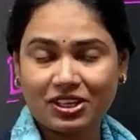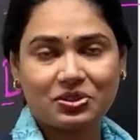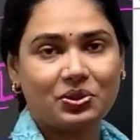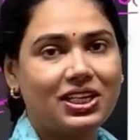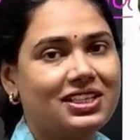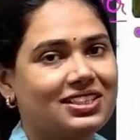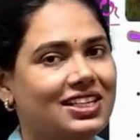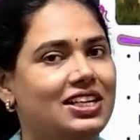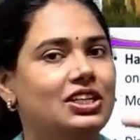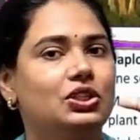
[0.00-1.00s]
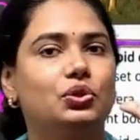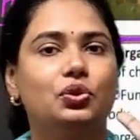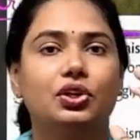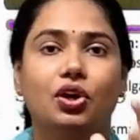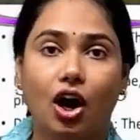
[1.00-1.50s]
students. You
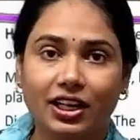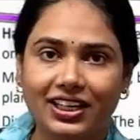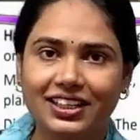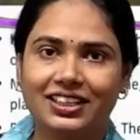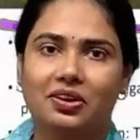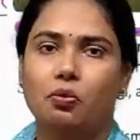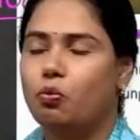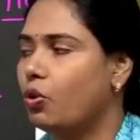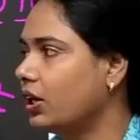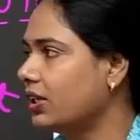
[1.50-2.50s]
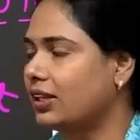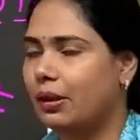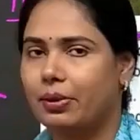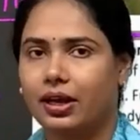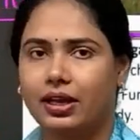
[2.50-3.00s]
got it? What is I'm
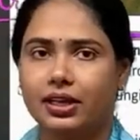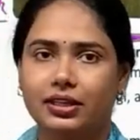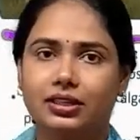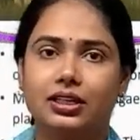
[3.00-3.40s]
here?